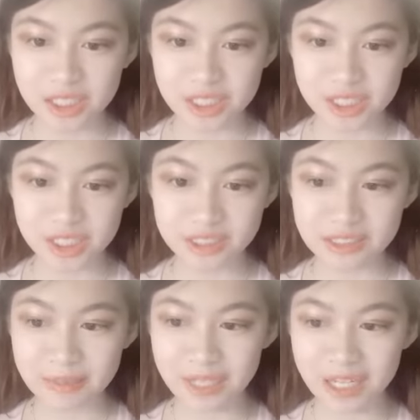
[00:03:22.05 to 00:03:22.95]
she
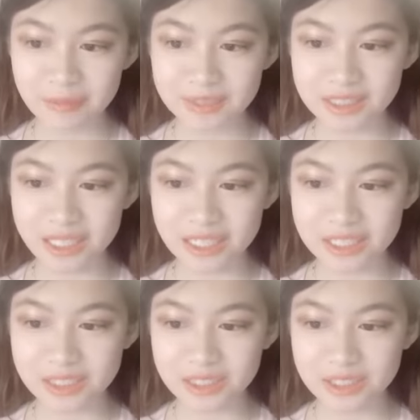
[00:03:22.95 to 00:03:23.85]
sometimes gets
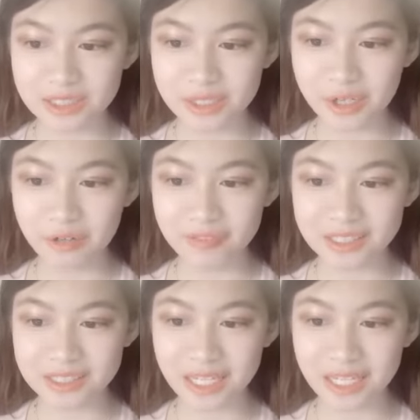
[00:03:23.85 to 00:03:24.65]
in the office